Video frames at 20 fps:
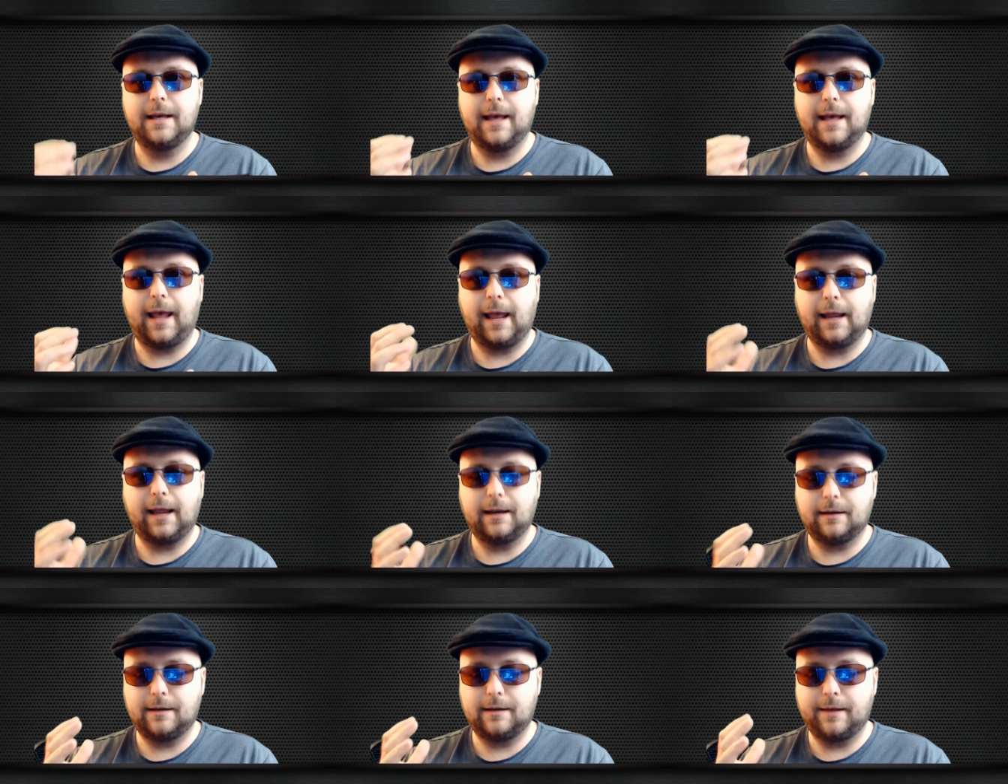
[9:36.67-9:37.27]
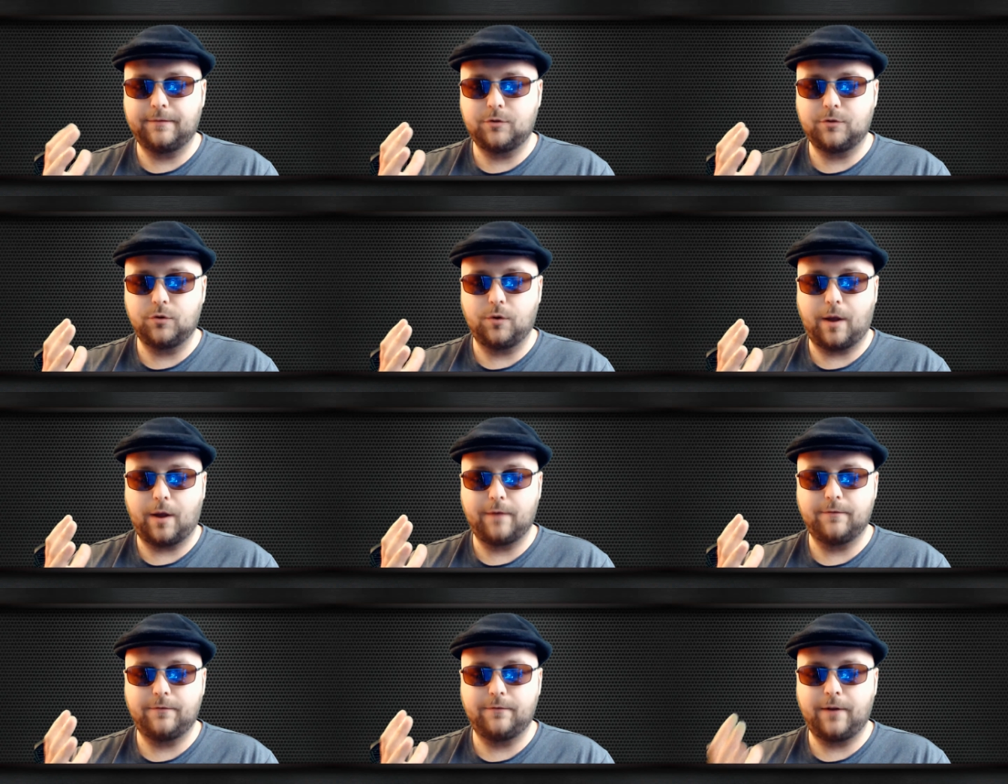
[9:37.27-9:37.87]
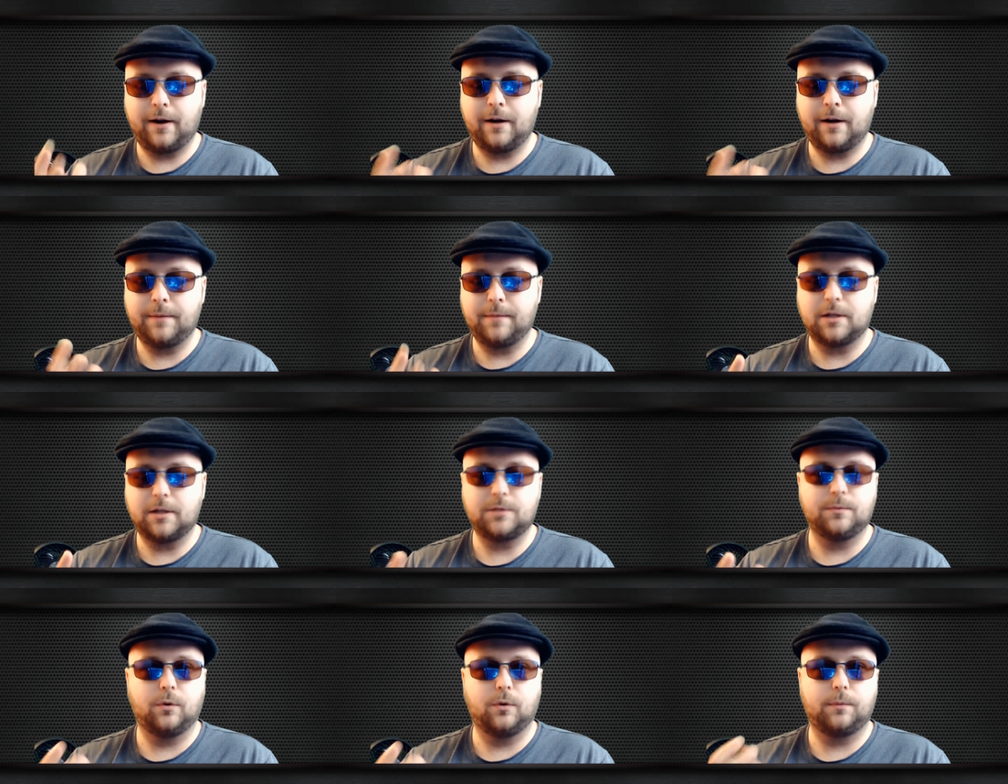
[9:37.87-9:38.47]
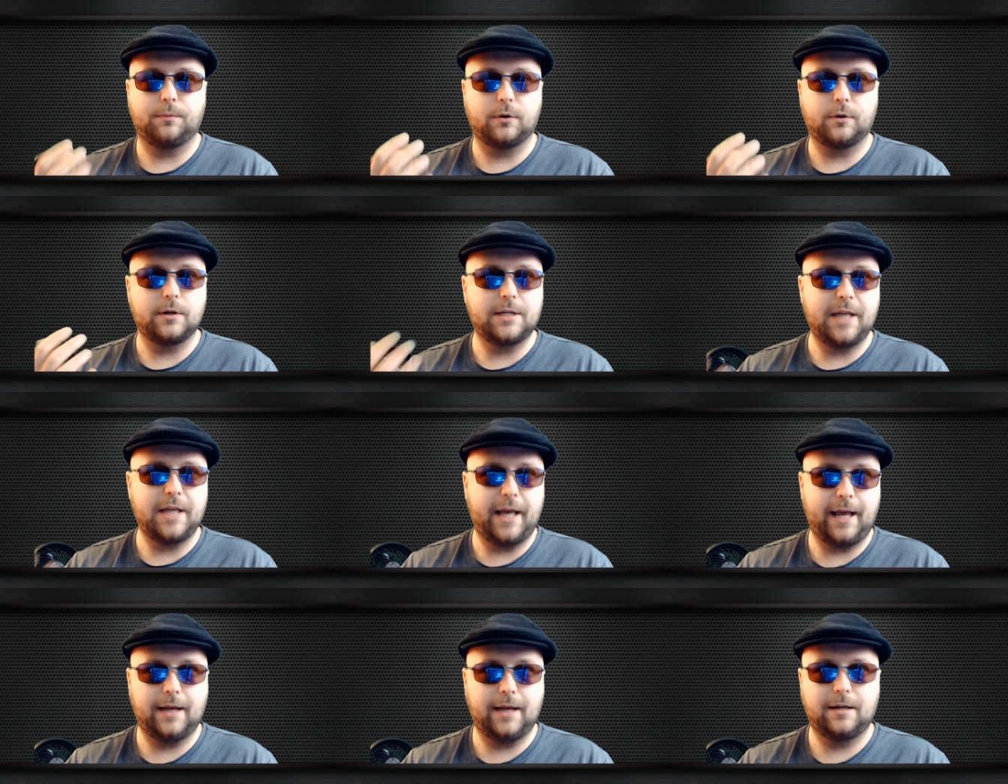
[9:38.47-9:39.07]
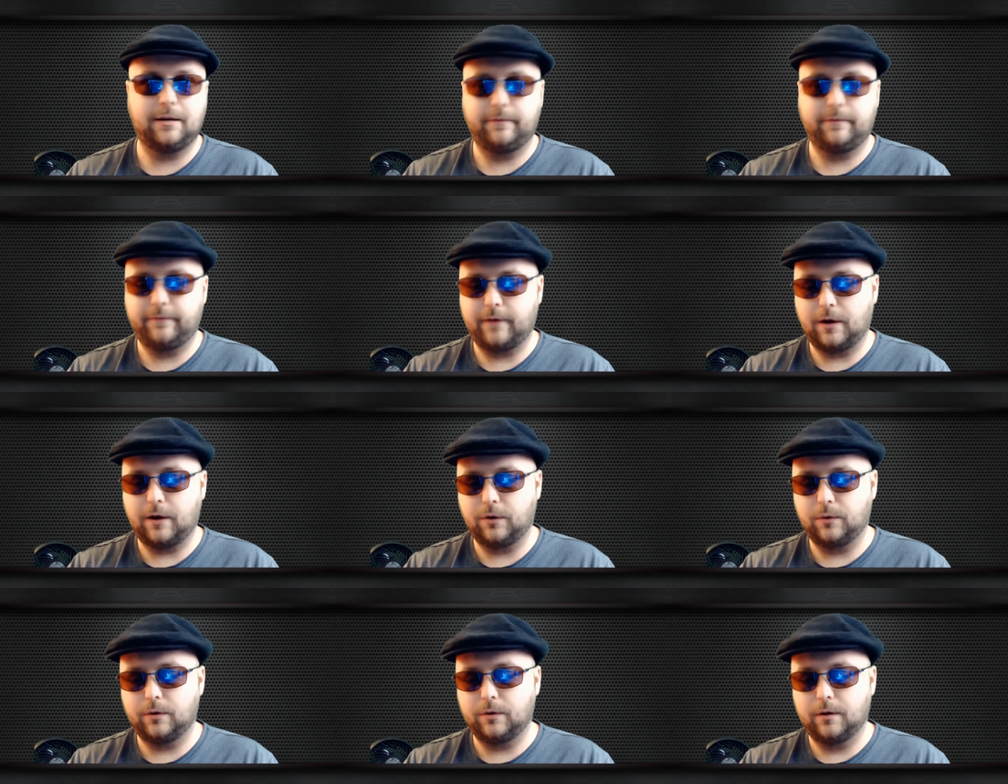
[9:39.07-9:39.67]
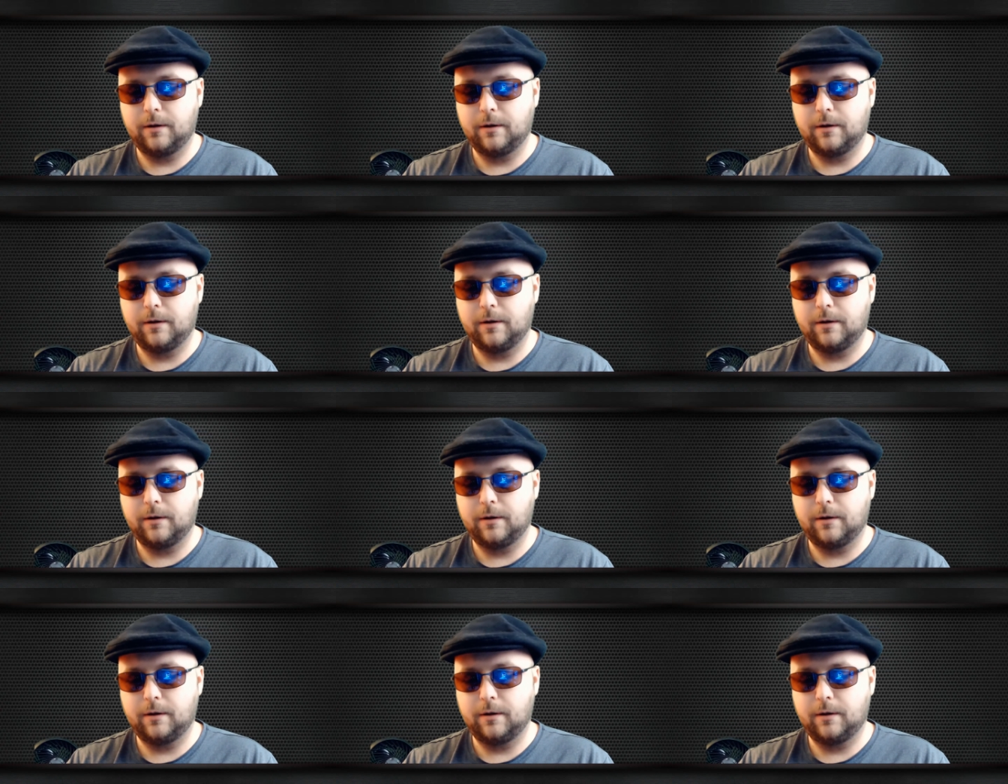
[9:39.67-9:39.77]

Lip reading: and gives you a very much more protected phone,